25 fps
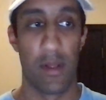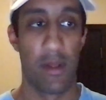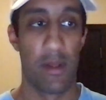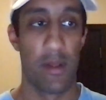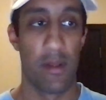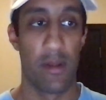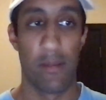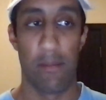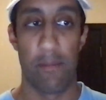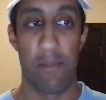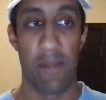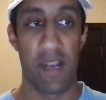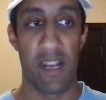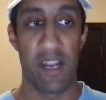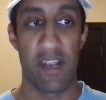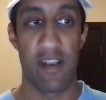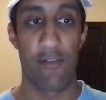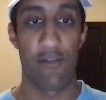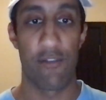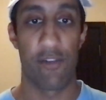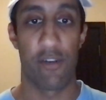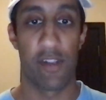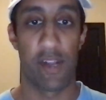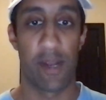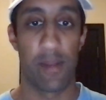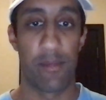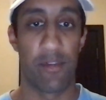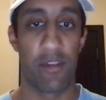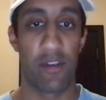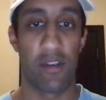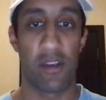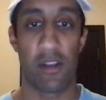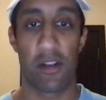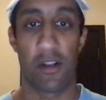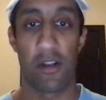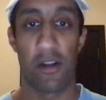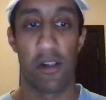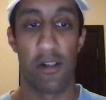many different types of
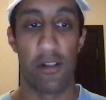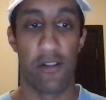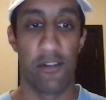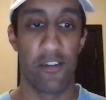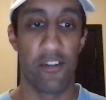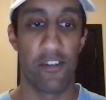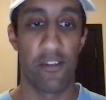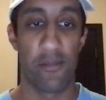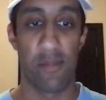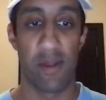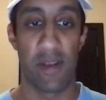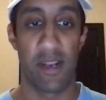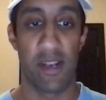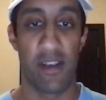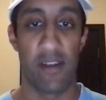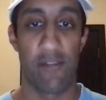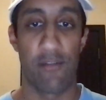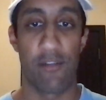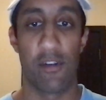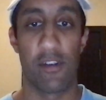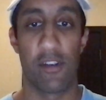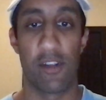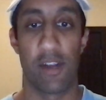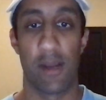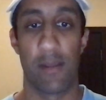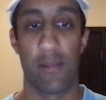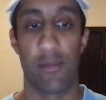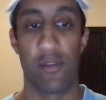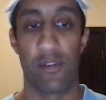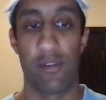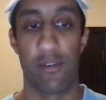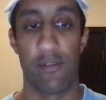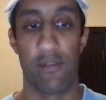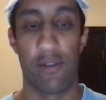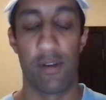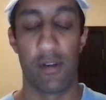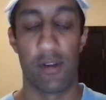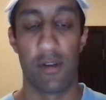technologies, many different types
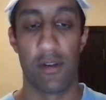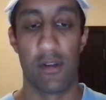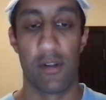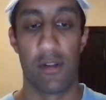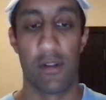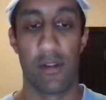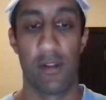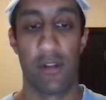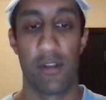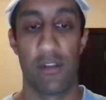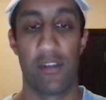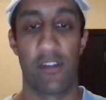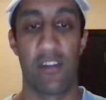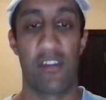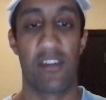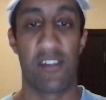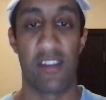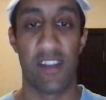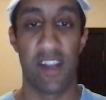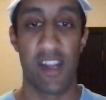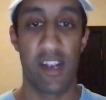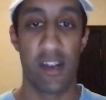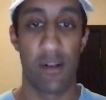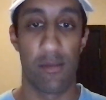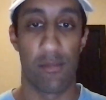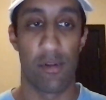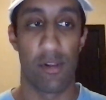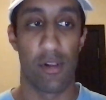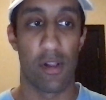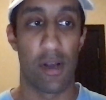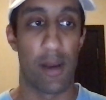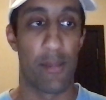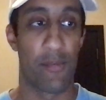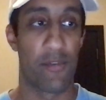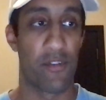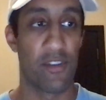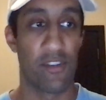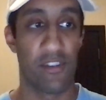of sustainable
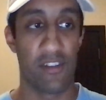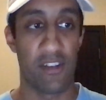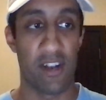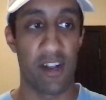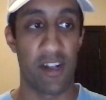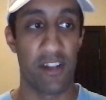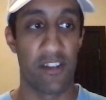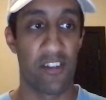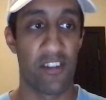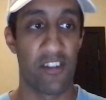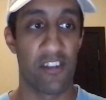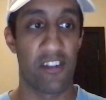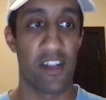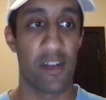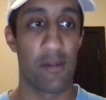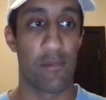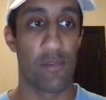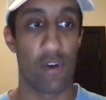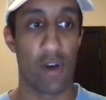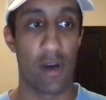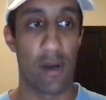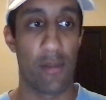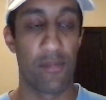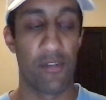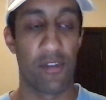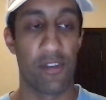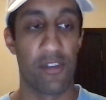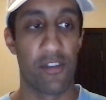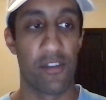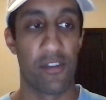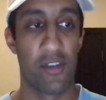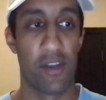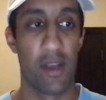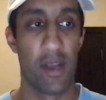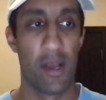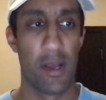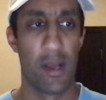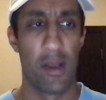options and unsustainable options,
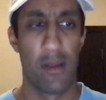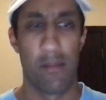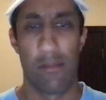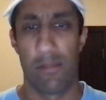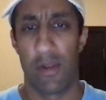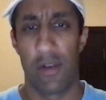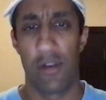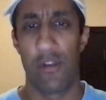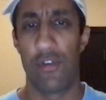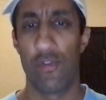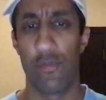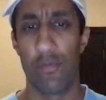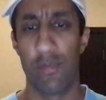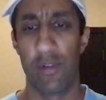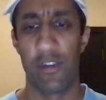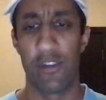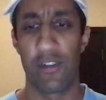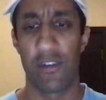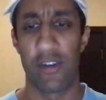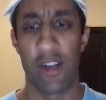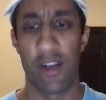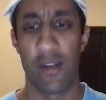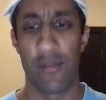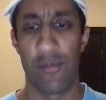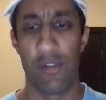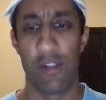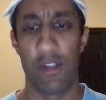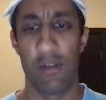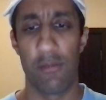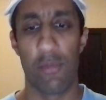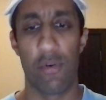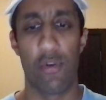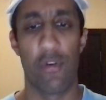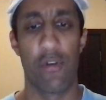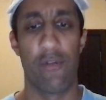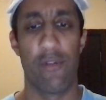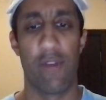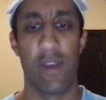but humans are not really
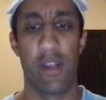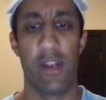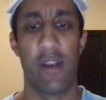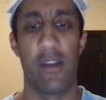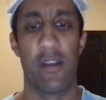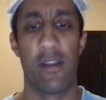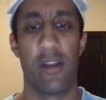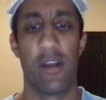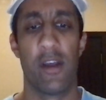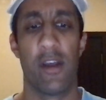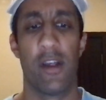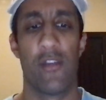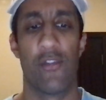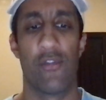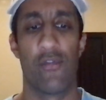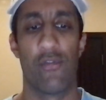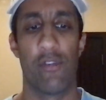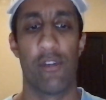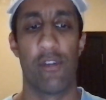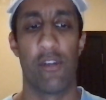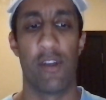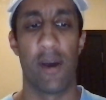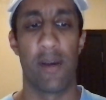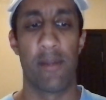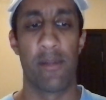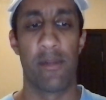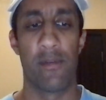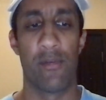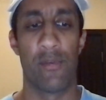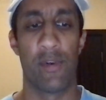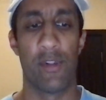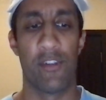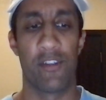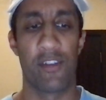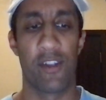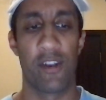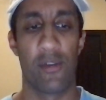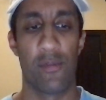motivated to adopt the
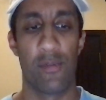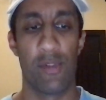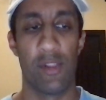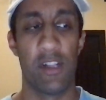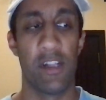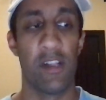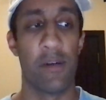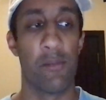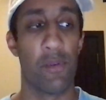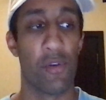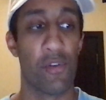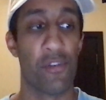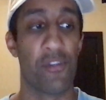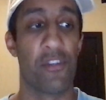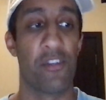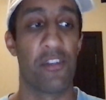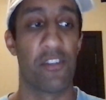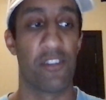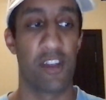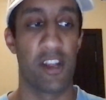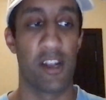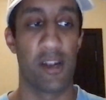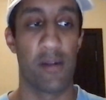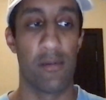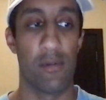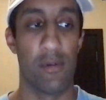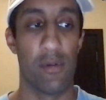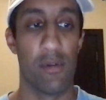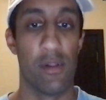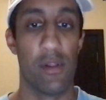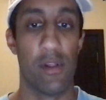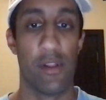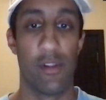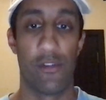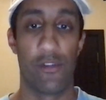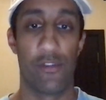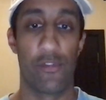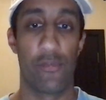ones that are really the most sustainable.
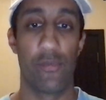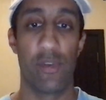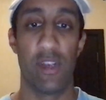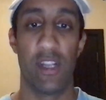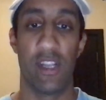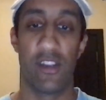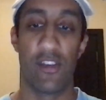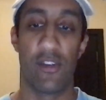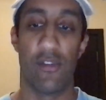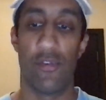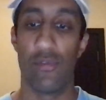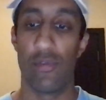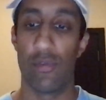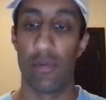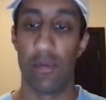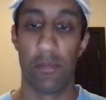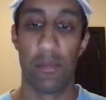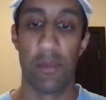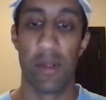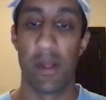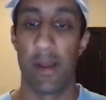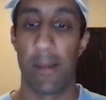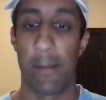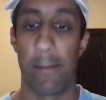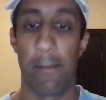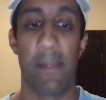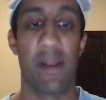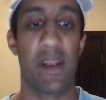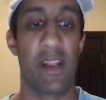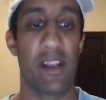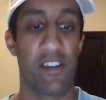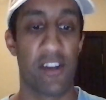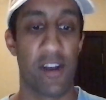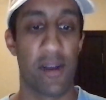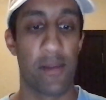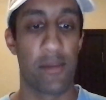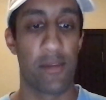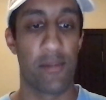So we need to do many
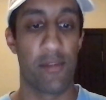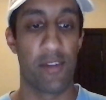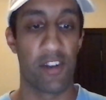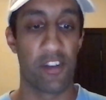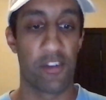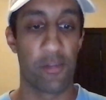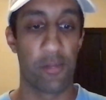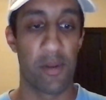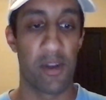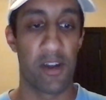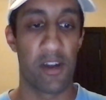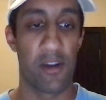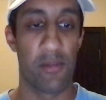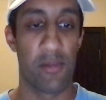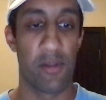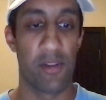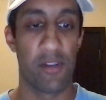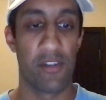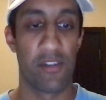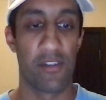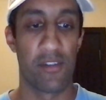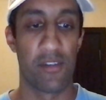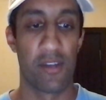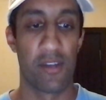types of experiments,